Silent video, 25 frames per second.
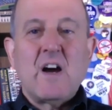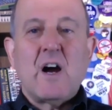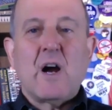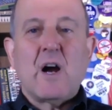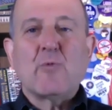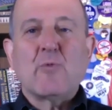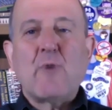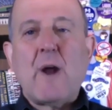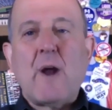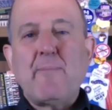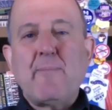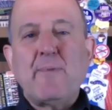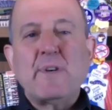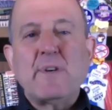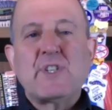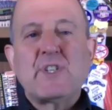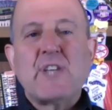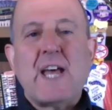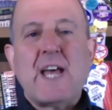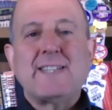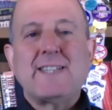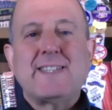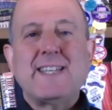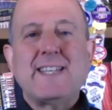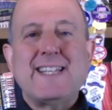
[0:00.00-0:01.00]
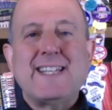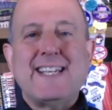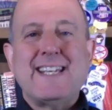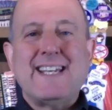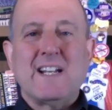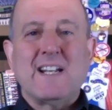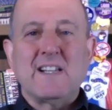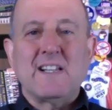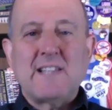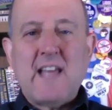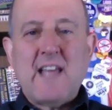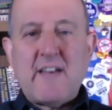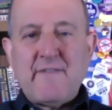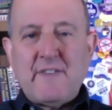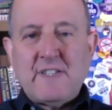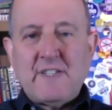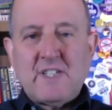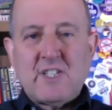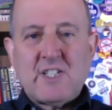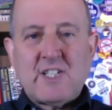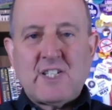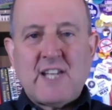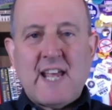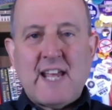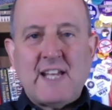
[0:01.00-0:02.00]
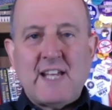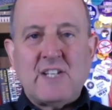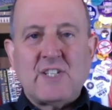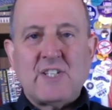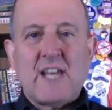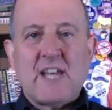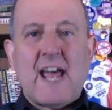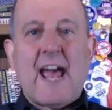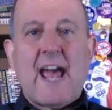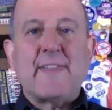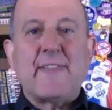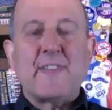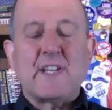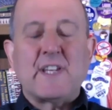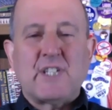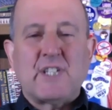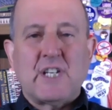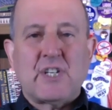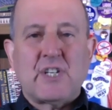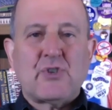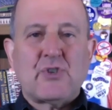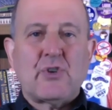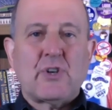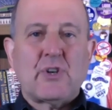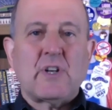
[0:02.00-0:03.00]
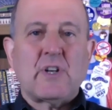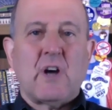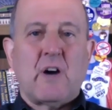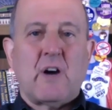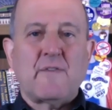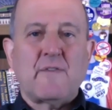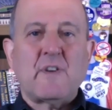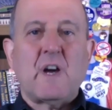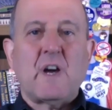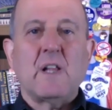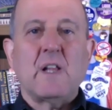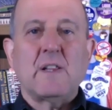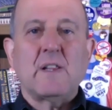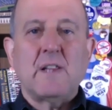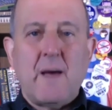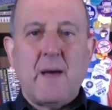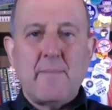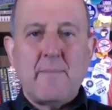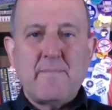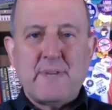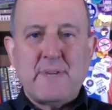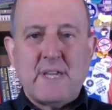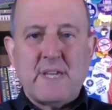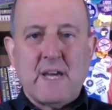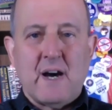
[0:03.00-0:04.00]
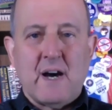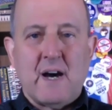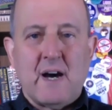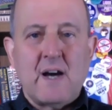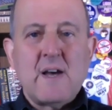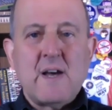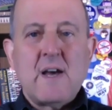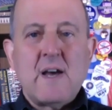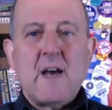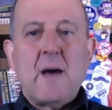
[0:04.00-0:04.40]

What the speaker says: are represented in 11 states and the District of Columbia